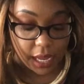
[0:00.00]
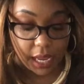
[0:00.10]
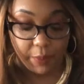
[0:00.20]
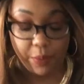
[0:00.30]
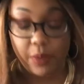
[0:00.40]

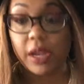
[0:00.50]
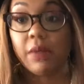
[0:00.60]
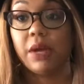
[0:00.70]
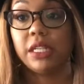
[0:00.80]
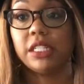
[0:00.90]
It pretty
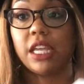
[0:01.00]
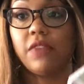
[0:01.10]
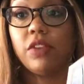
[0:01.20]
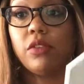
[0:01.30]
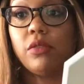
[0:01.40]
much
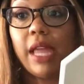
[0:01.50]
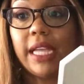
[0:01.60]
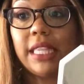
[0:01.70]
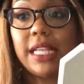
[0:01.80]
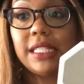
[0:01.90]
giving you
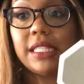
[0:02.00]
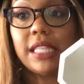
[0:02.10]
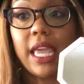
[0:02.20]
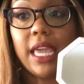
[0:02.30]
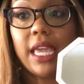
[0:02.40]
like that
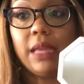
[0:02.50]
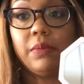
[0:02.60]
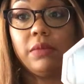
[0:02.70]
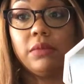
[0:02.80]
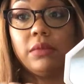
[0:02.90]

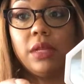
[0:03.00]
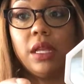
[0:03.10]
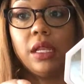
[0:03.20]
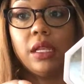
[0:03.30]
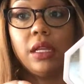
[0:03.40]
same
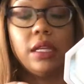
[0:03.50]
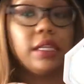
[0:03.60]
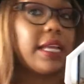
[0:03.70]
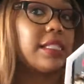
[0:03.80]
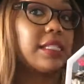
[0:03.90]

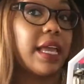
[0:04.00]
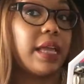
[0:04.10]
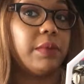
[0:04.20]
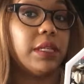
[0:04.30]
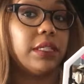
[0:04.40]

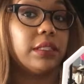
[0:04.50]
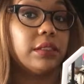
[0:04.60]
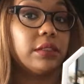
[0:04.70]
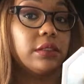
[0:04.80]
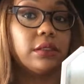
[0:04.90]
look,
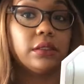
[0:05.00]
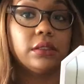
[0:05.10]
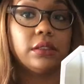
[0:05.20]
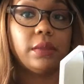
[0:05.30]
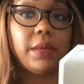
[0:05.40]

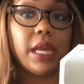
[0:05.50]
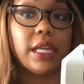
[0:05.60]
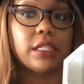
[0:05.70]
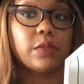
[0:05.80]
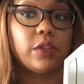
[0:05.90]
to be
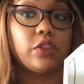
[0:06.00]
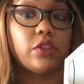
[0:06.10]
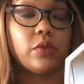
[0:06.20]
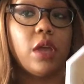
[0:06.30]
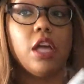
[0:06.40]
honest with
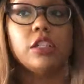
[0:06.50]
you.